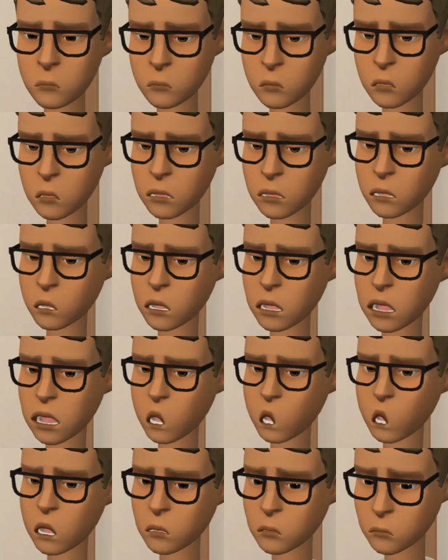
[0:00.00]
Um,
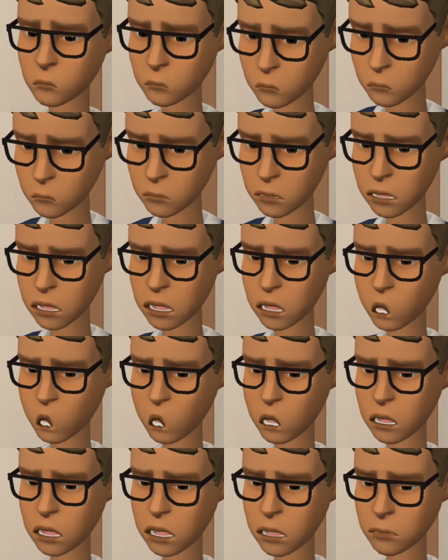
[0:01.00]
well, the
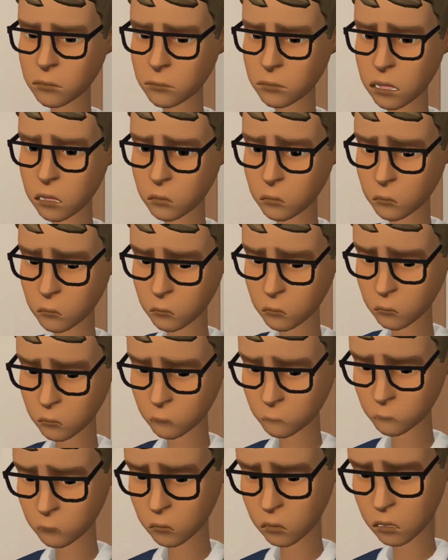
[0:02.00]
little thing,
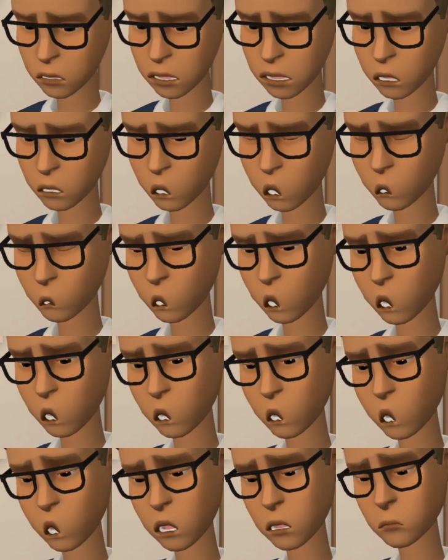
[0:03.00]
I kind of took all the
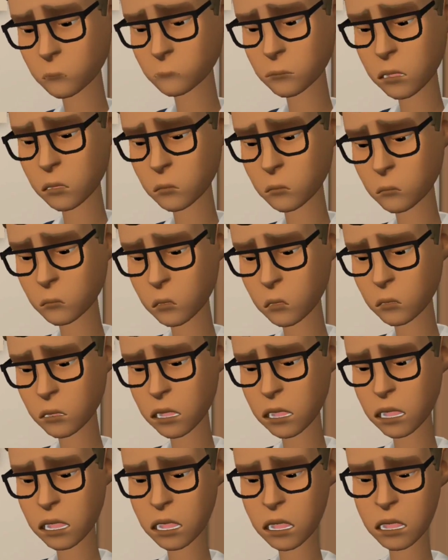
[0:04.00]
credit because I
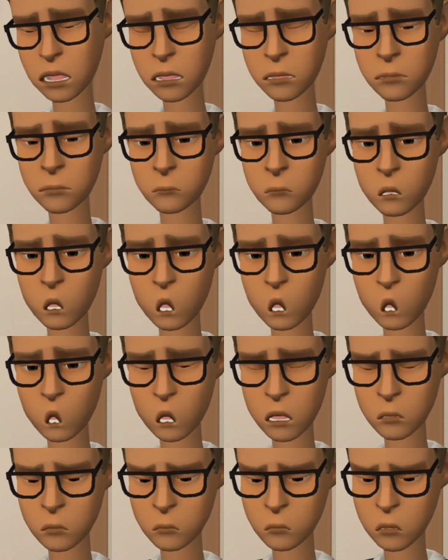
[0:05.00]
was so upset that
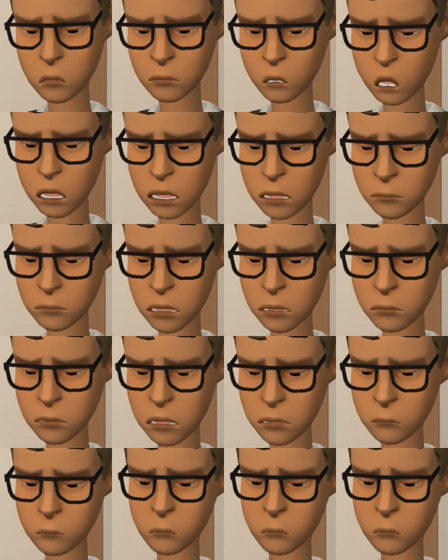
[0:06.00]
Adam was using me.